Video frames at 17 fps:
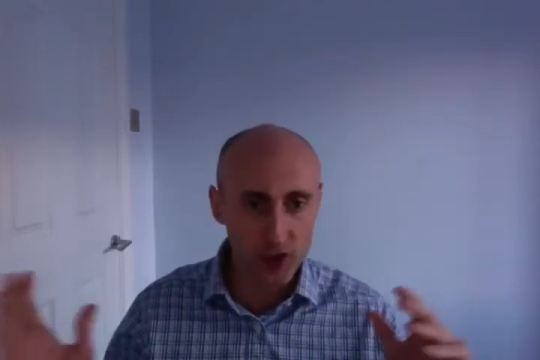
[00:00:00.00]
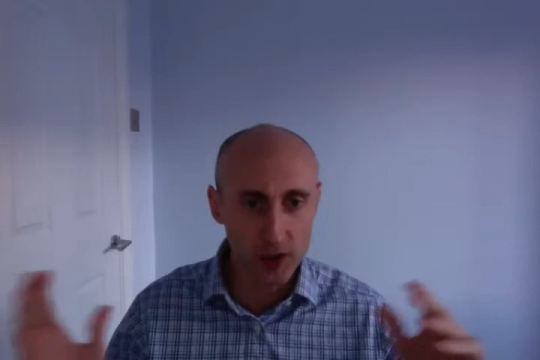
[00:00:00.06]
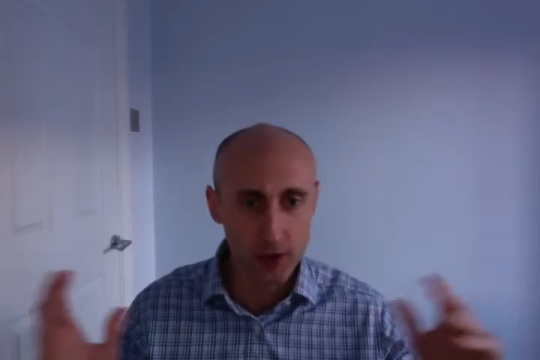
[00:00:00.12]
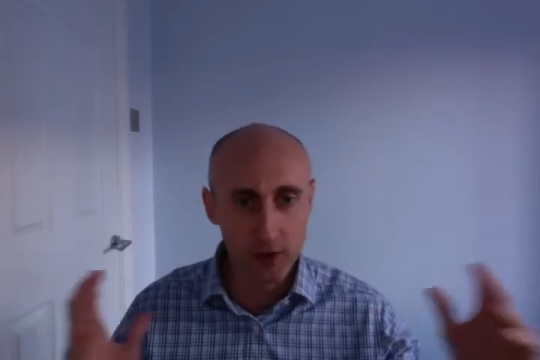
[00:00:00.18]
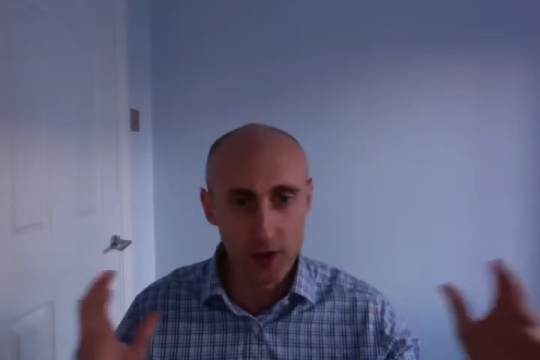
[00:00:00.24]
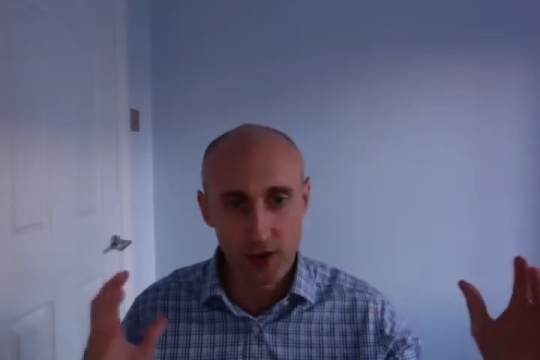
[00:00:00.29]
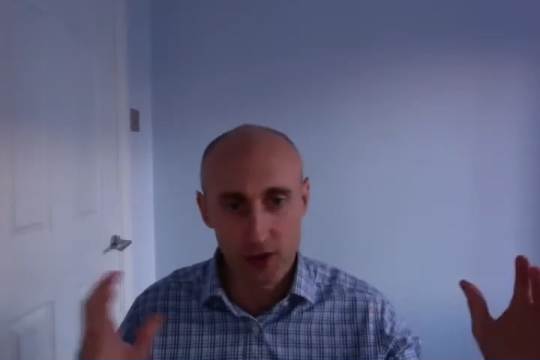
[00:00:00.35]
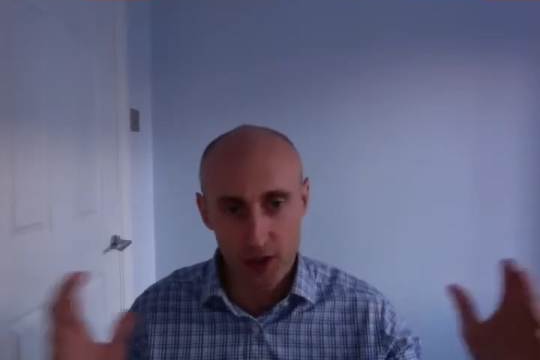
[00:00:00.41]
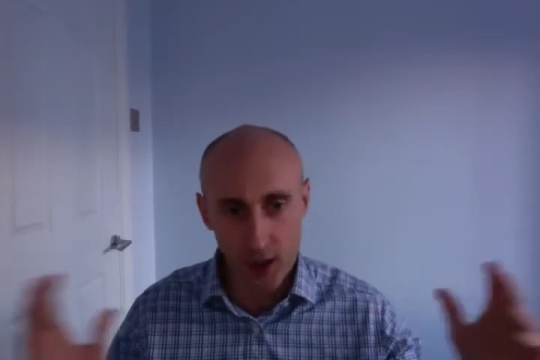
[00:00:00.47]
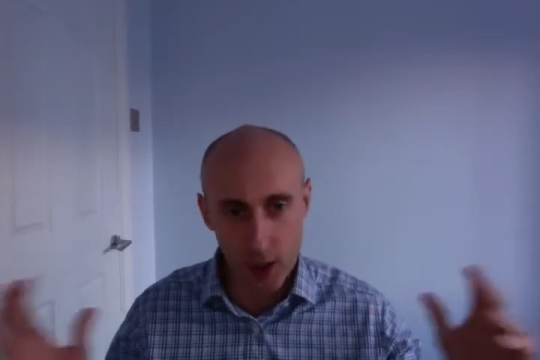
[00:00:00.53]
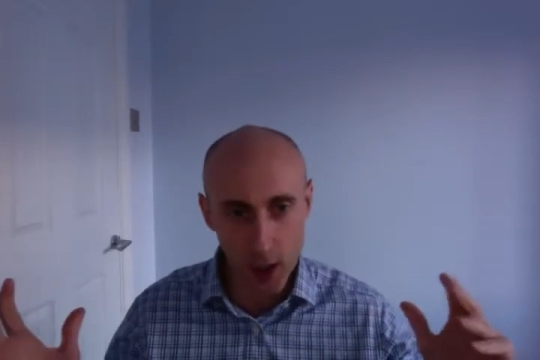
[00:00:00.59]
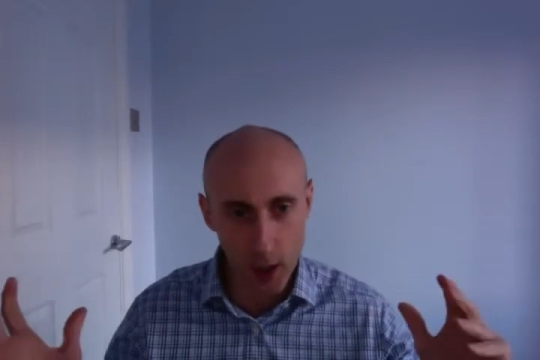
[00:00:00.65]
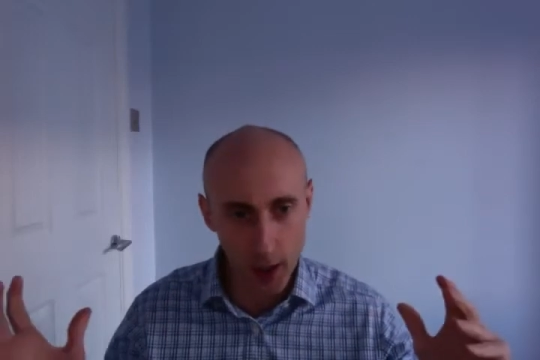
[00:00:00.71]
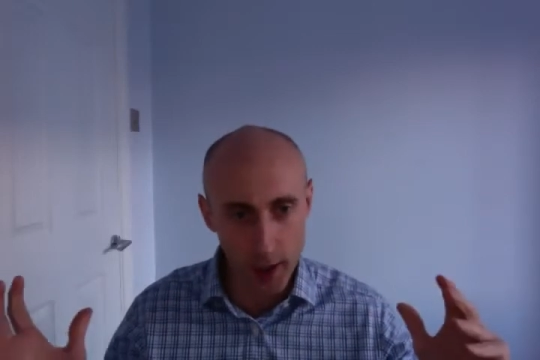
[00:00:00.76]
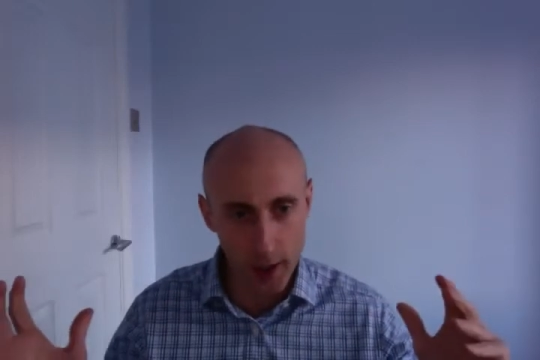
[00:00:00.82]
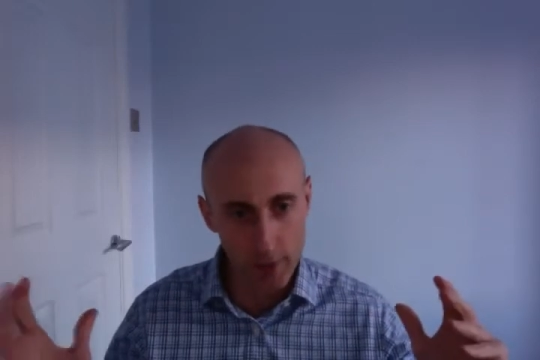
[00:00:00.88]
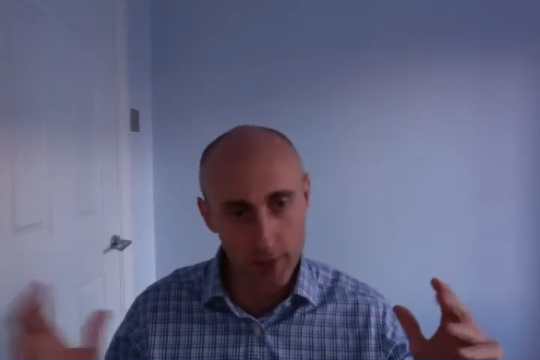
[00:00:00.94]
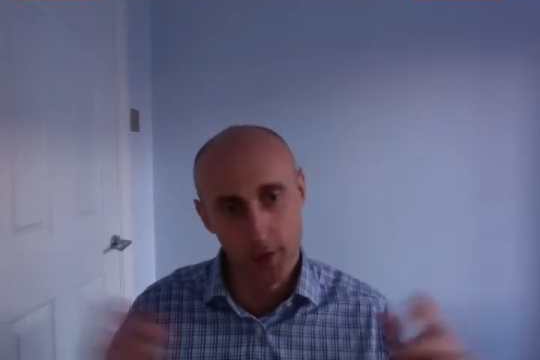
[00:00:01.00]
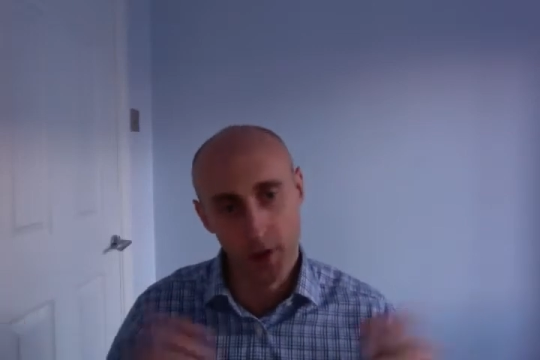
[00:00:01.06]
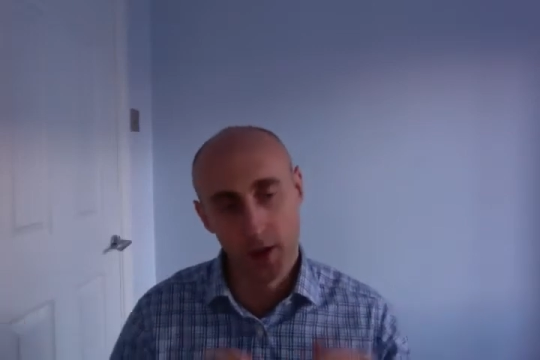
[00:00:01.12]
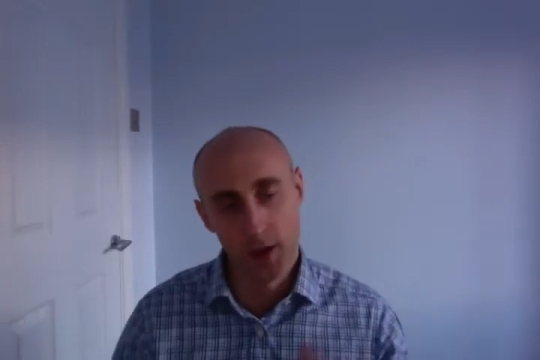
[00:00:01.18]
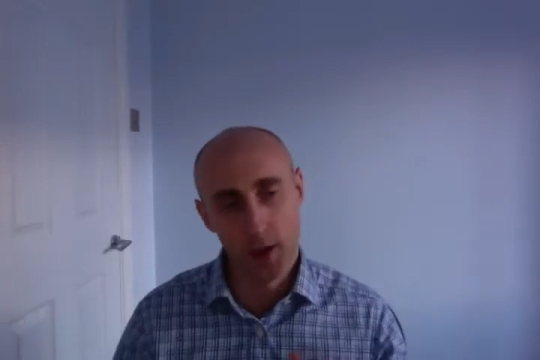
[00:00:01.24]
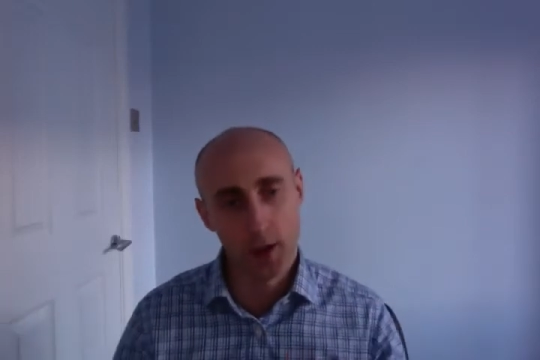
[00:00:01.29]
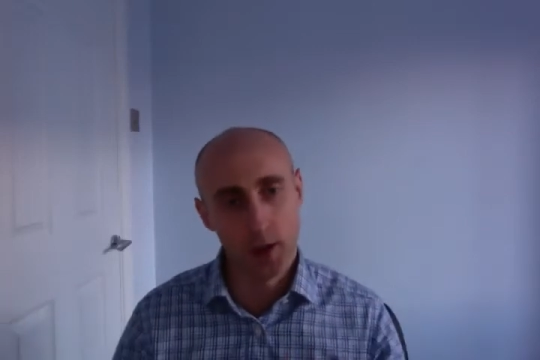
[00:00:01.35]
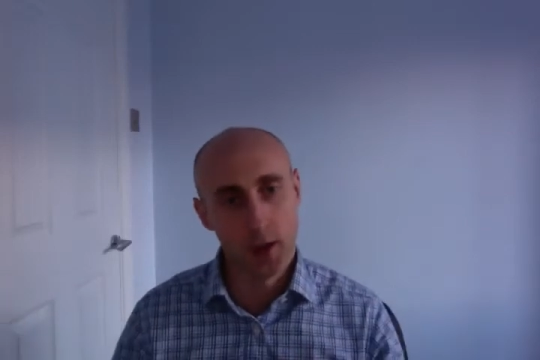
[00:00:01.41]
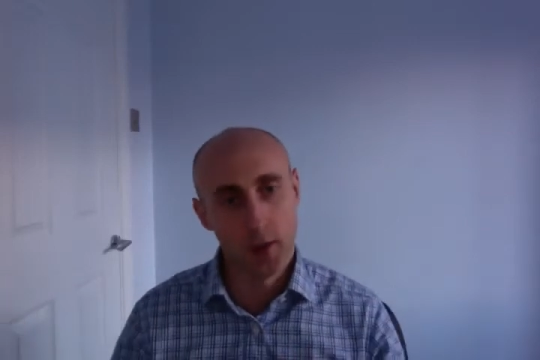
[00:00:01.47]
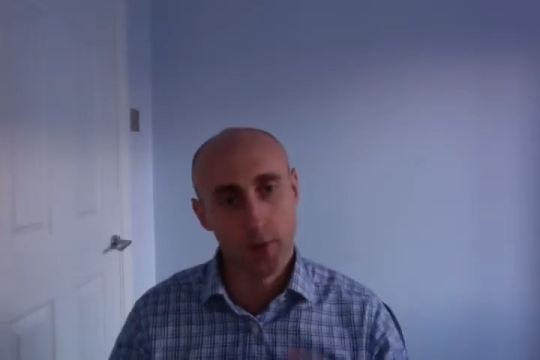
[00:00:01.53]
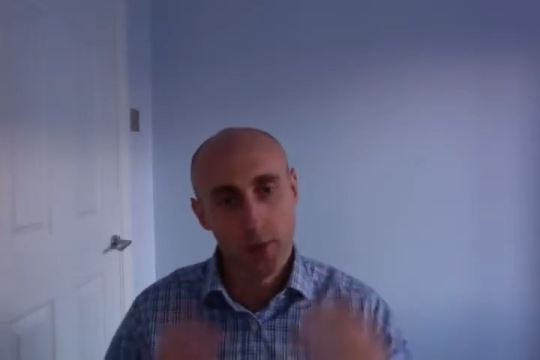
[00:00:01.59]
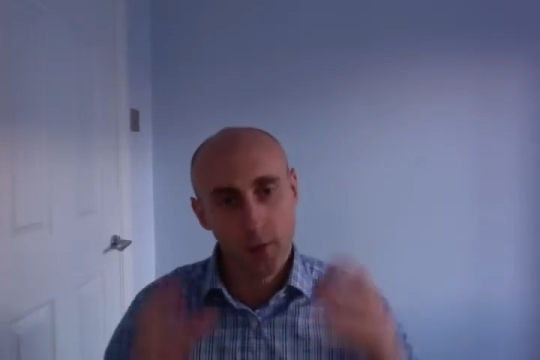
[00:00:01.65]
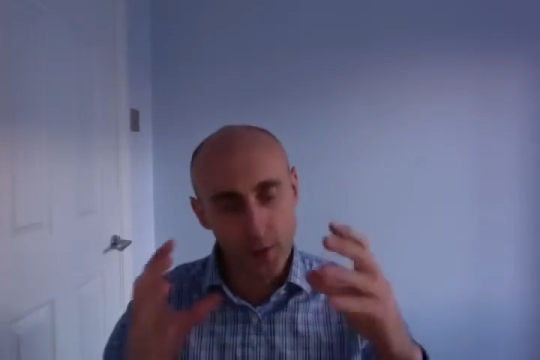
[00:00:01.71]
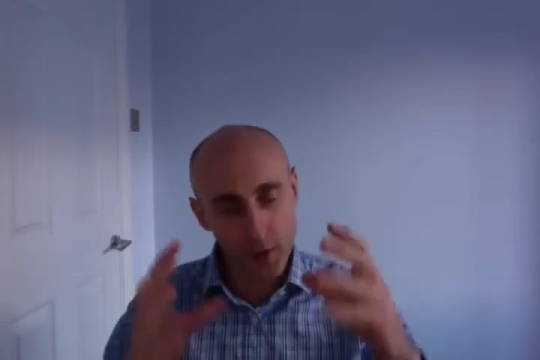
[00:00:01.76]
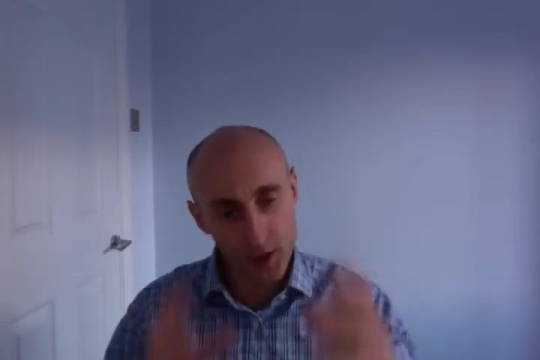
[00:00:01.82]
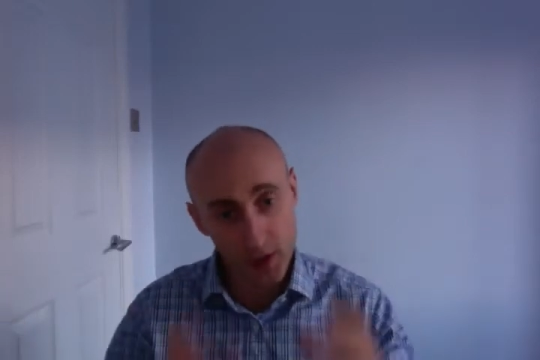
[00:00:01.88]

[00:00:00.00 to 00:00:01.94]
at the side of the